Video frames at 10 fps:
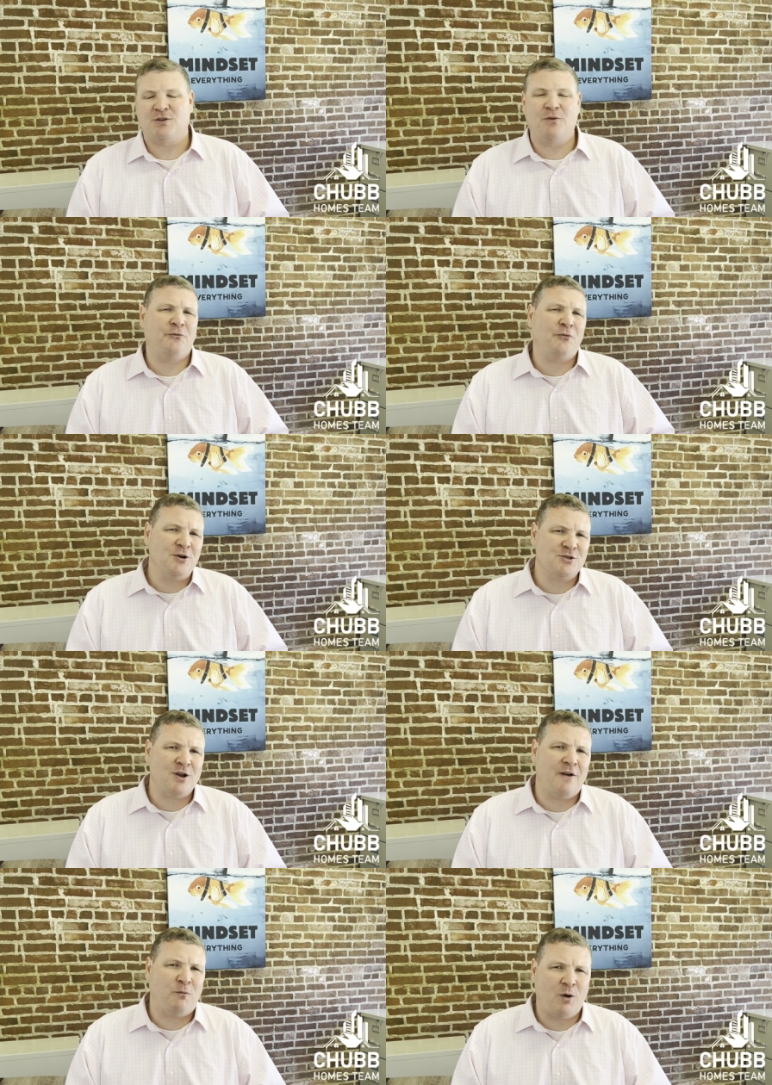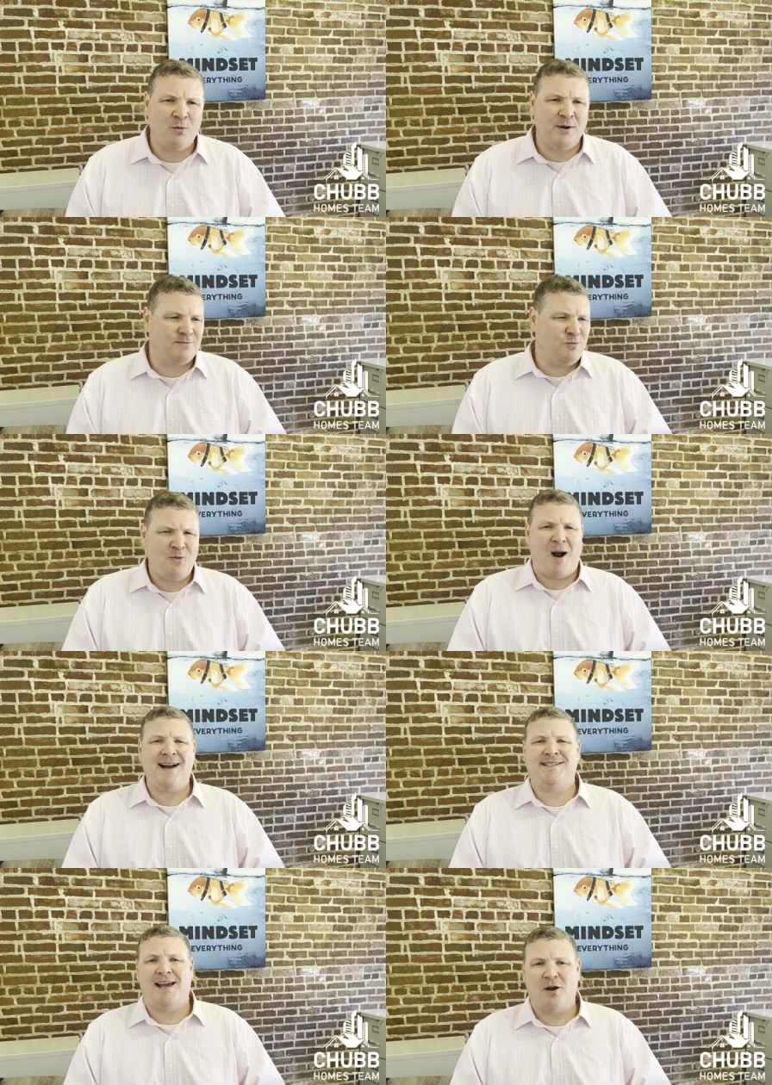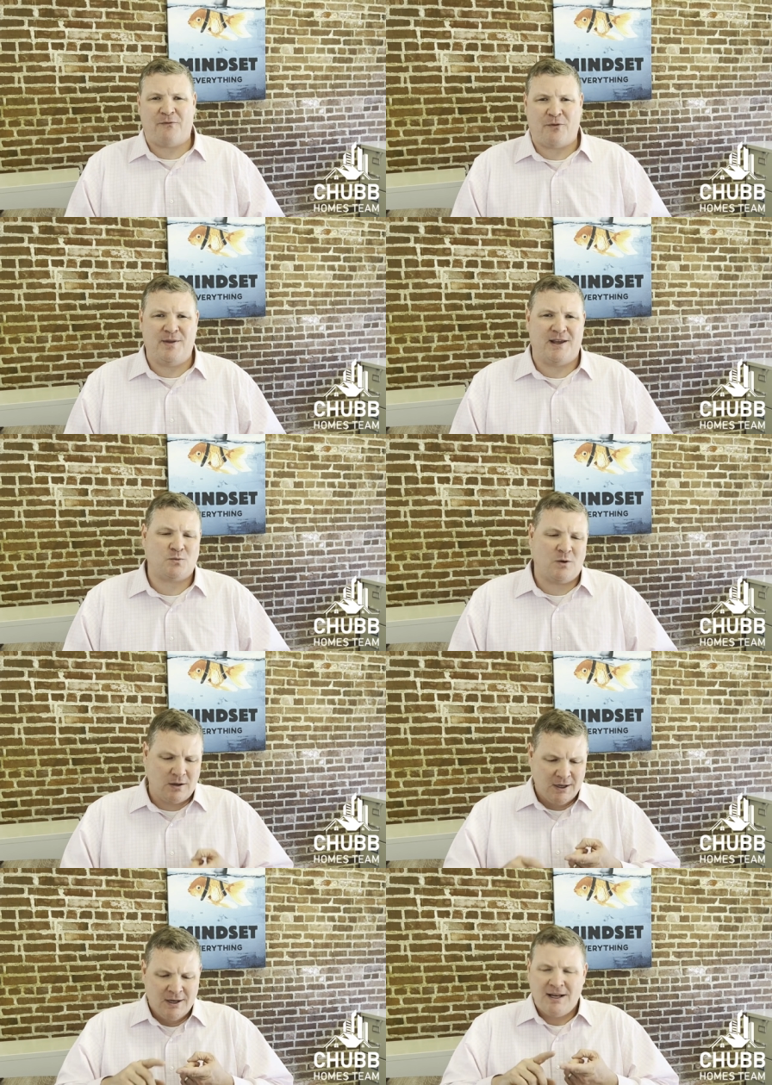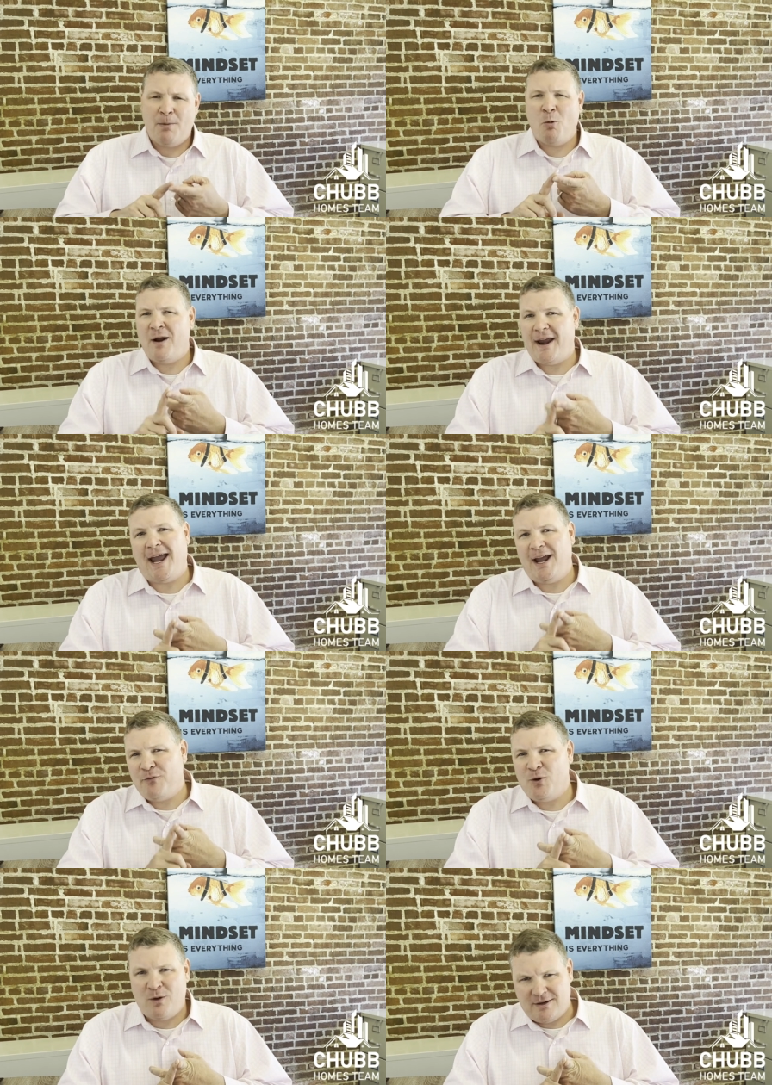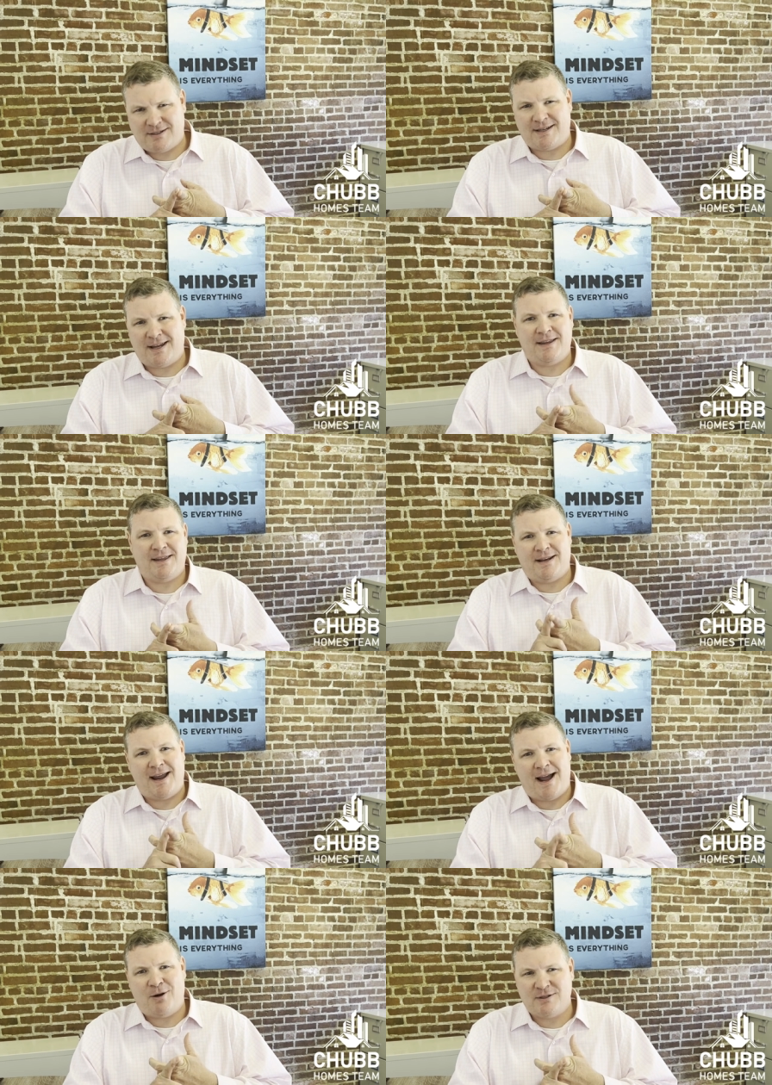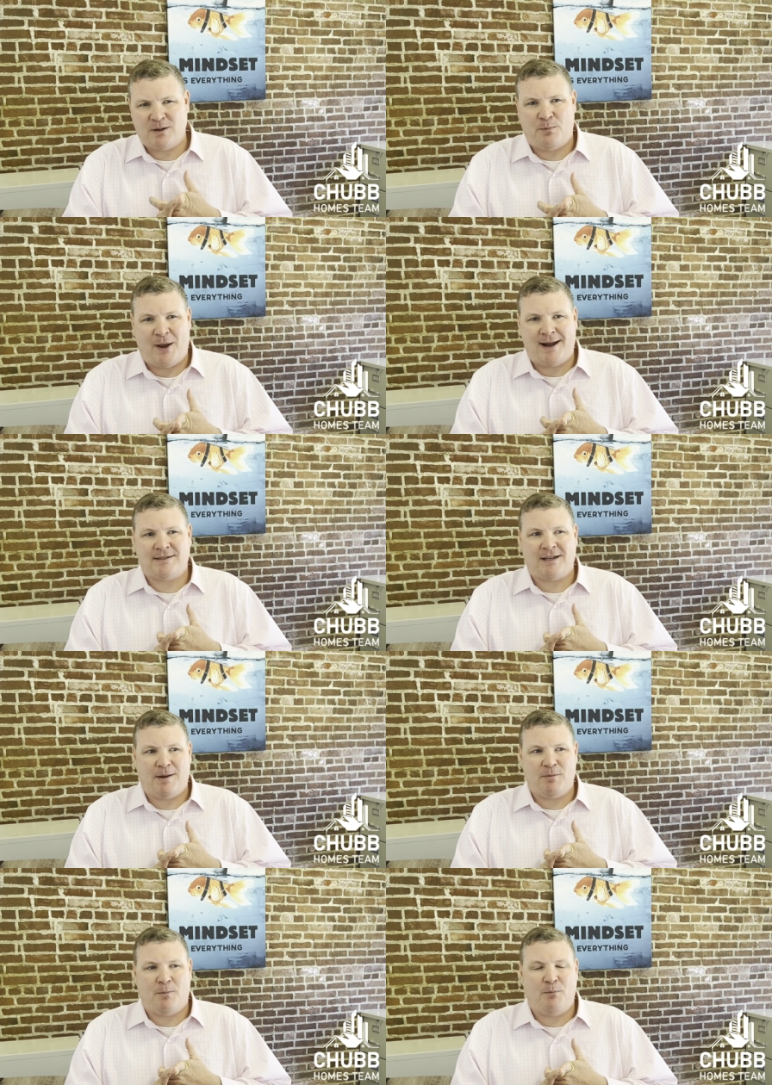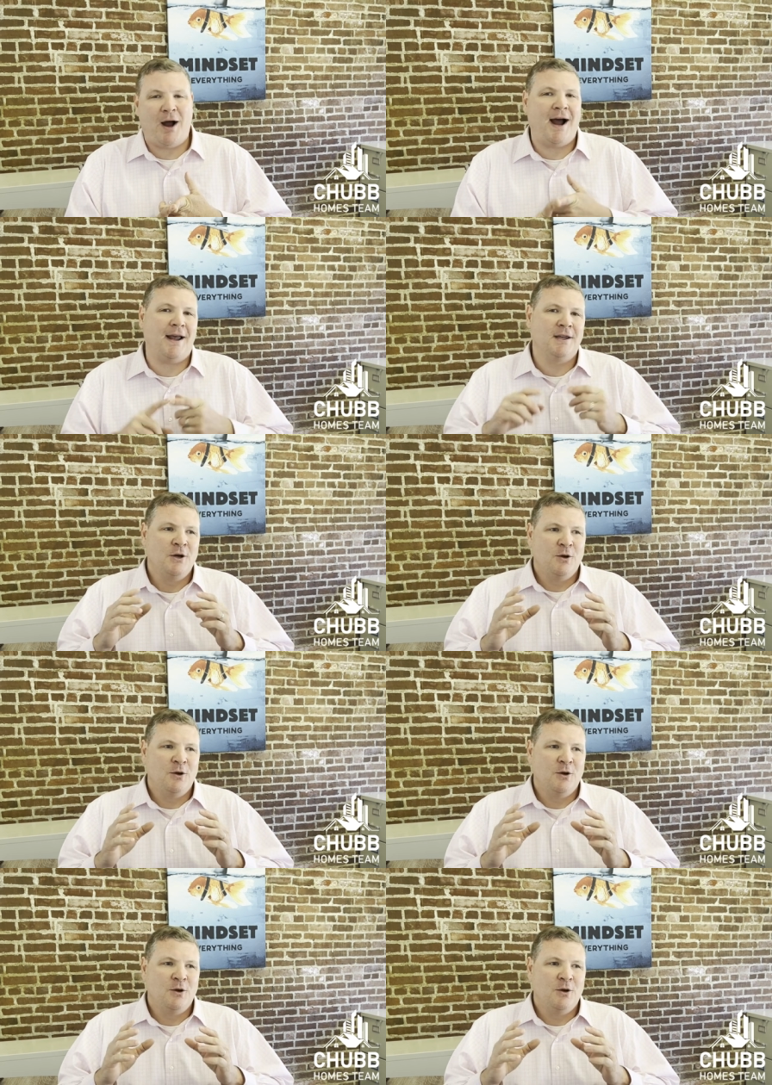So first off, what do I take from this? Well, number one, everyone is saying that now is a bad time to buy.